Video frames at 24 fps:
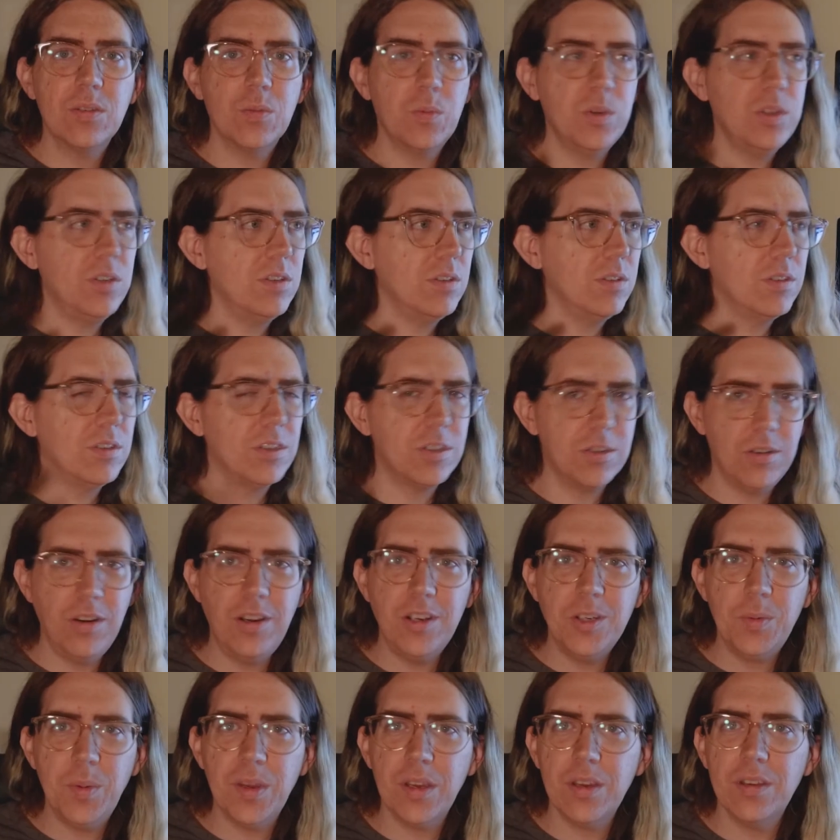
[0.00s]
which is
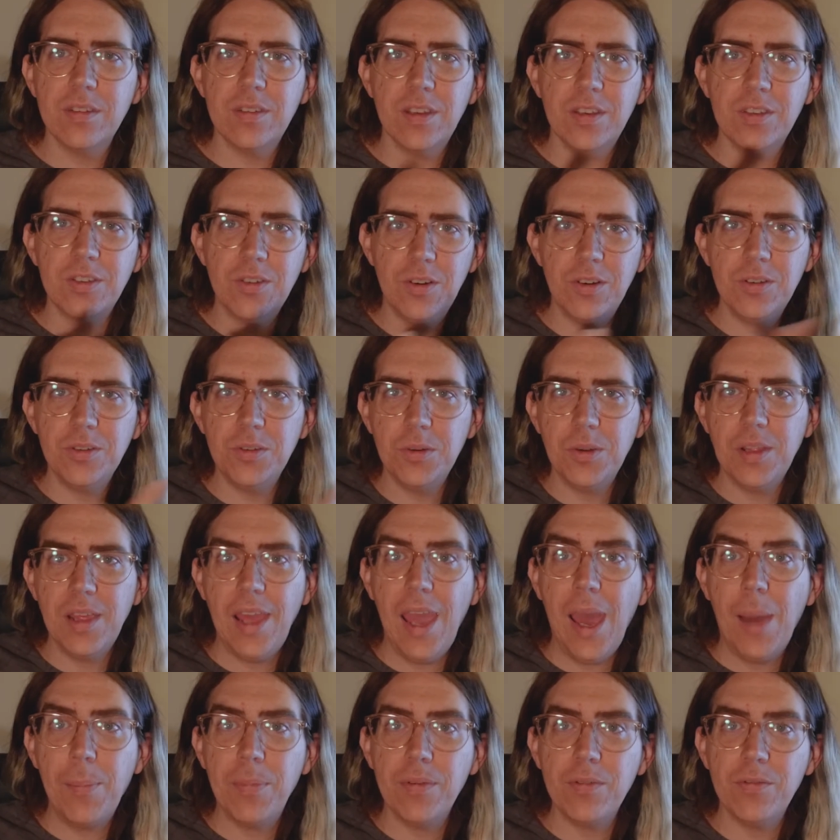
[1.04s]
strange because I started doing the
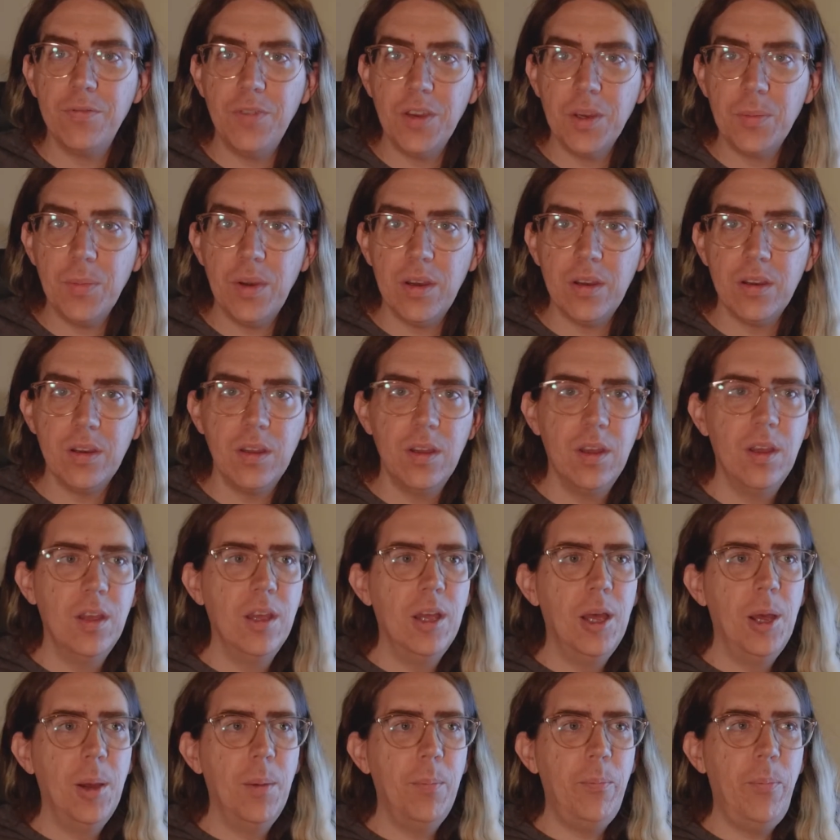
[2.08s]
app in Figma,
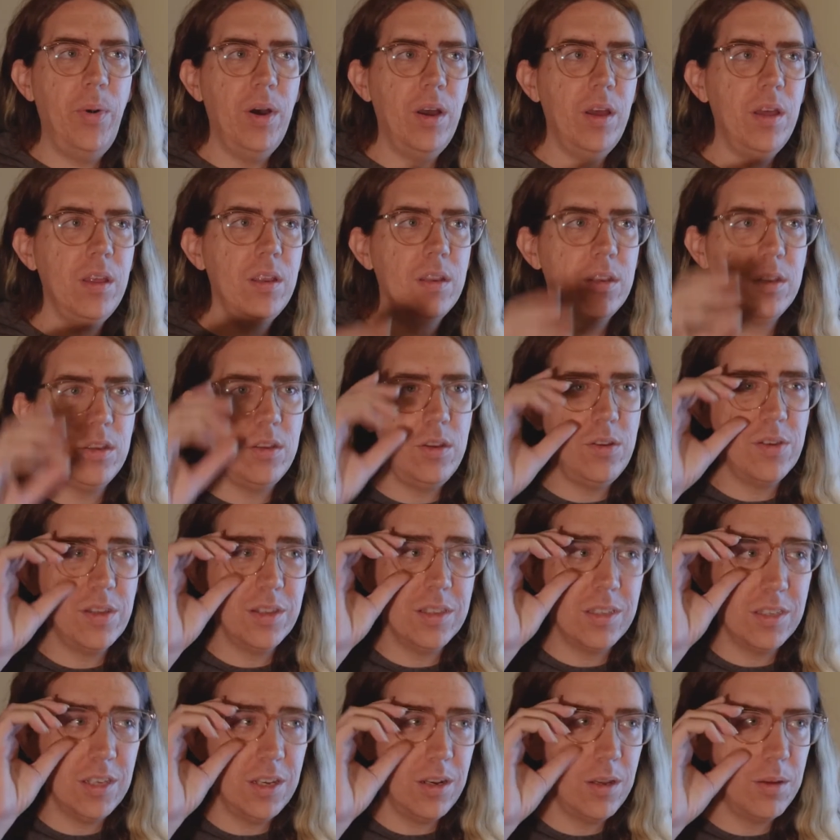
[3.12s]
but you can
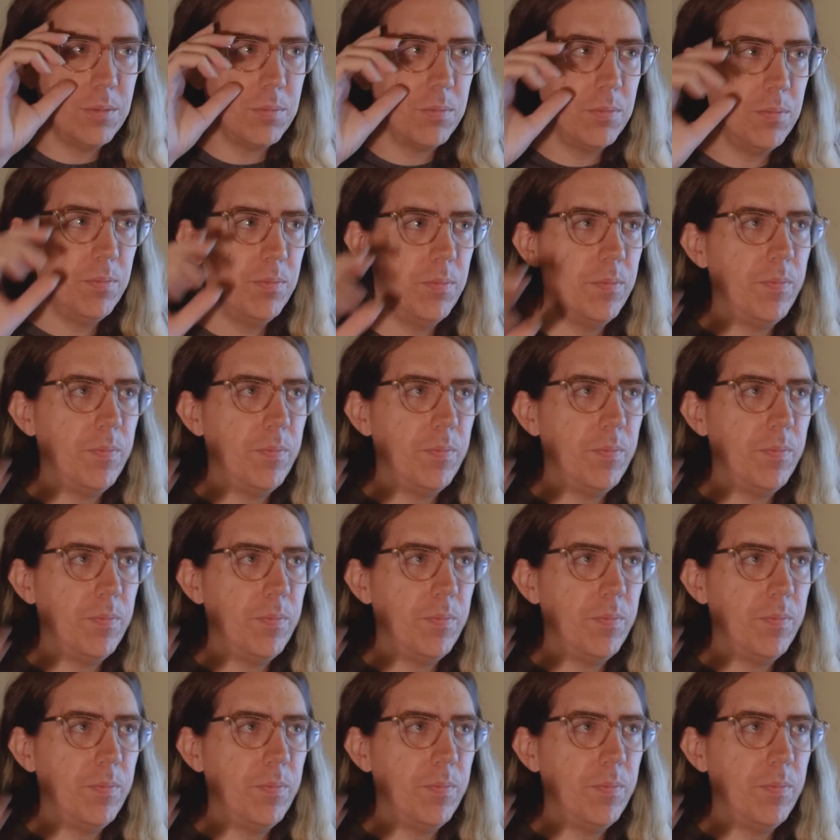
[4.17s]
set up,